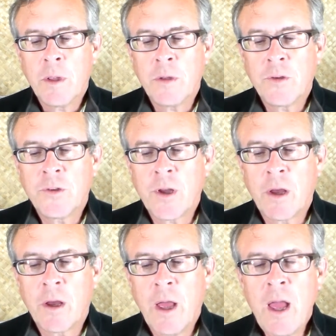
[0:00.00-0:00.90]
It's
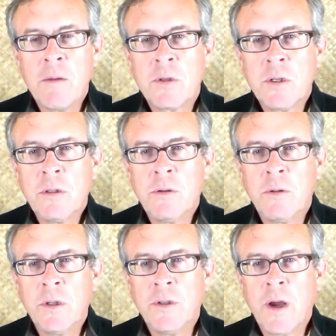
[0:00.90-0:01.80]
uh,
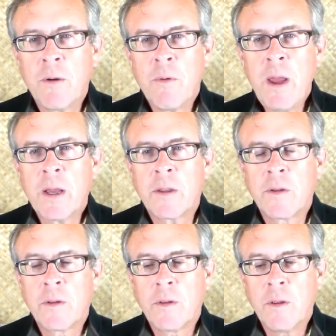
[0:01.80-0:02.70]
absolutely
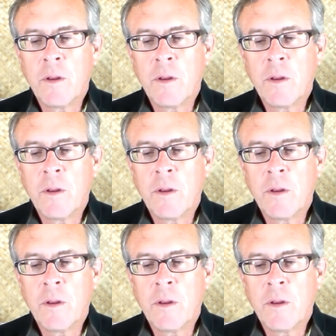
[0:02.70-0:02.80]
direct.